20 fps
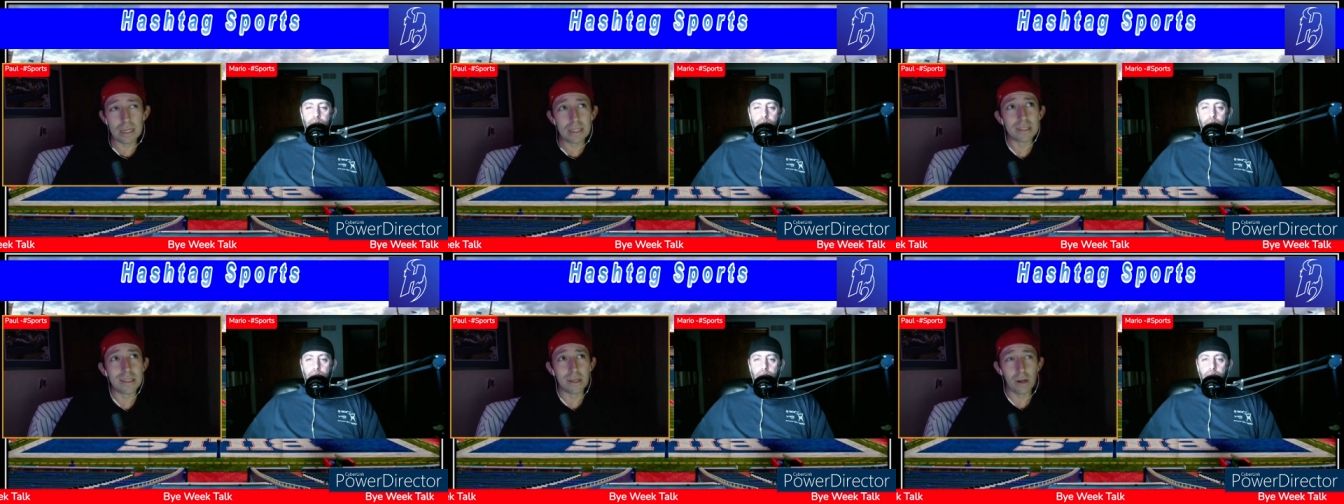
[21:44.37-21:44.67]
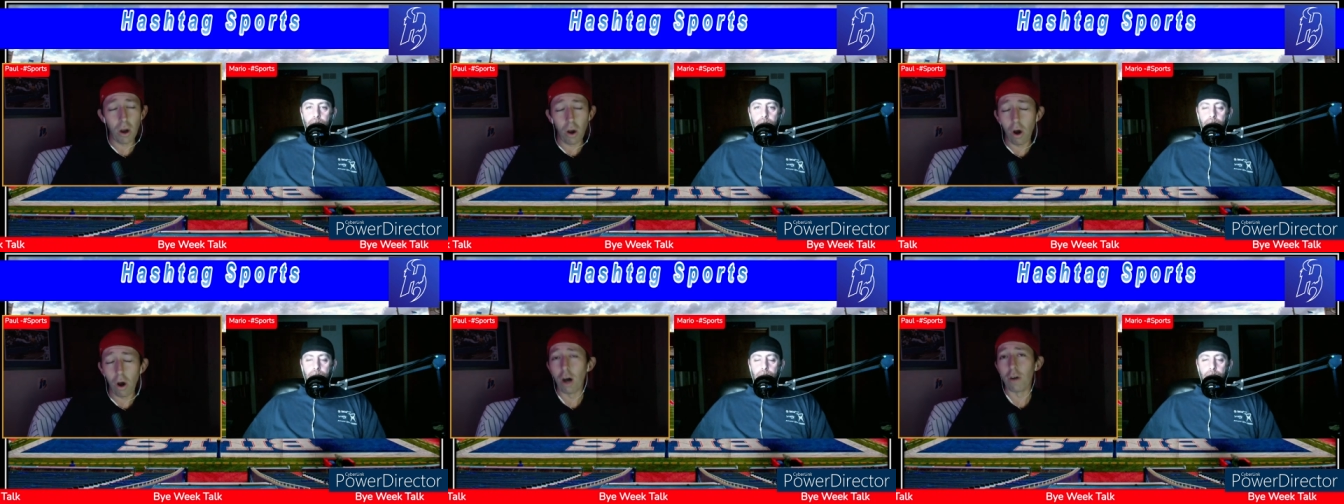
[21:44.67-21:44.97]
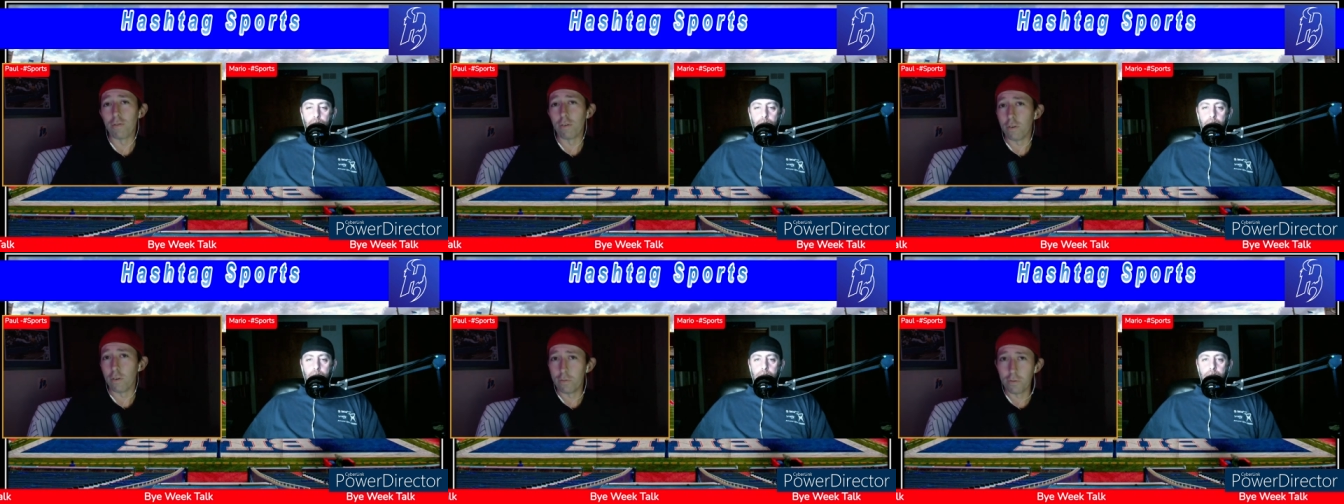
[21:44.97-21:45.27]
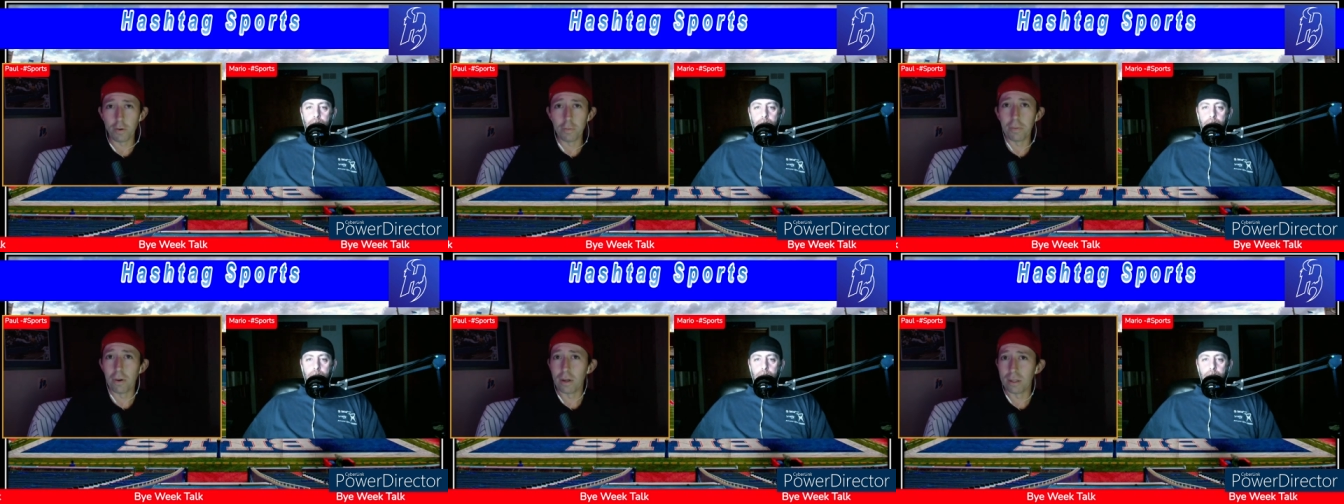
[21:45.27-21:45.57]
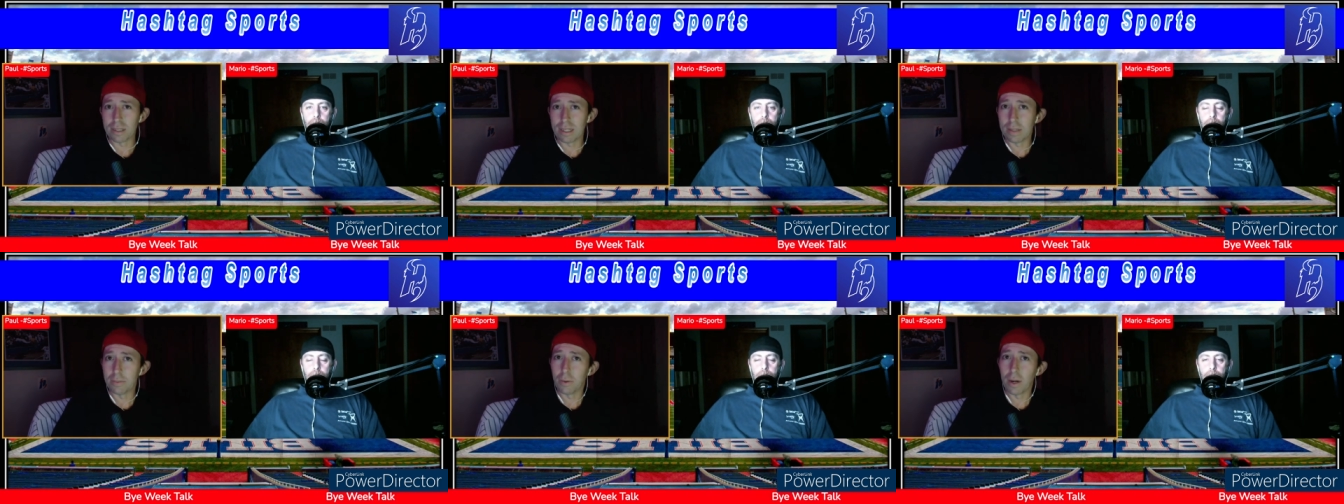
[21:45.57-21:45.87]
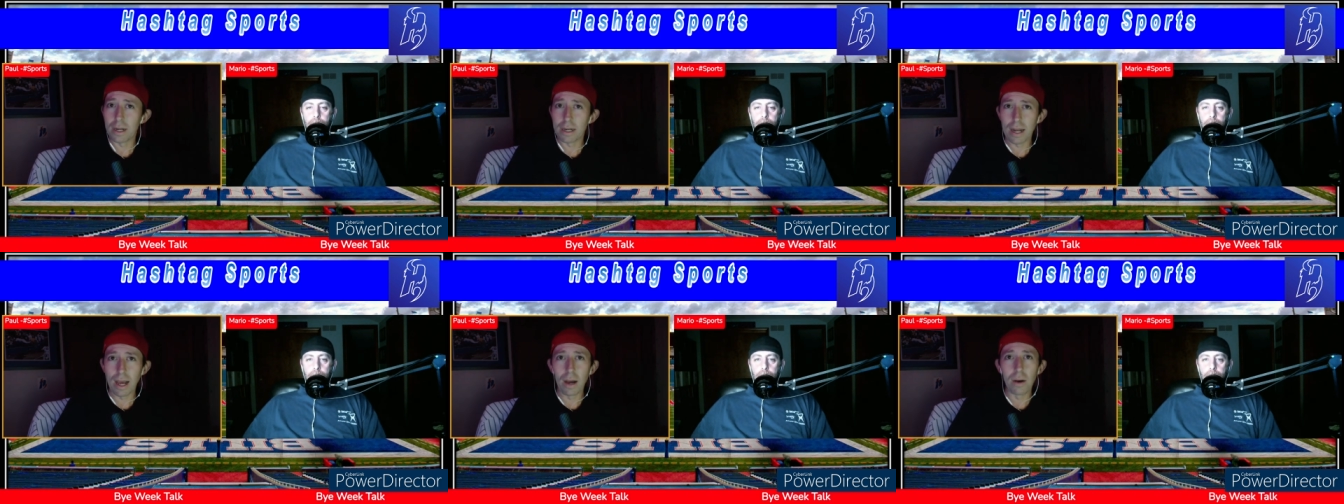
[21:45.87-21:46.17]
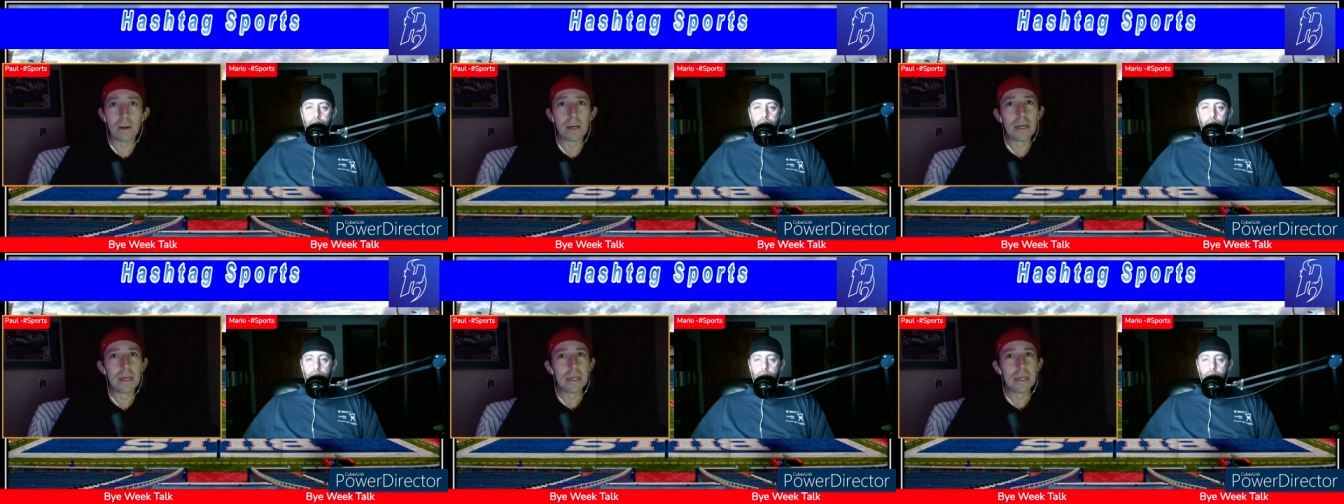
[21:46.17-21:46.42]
is an awful football team right now.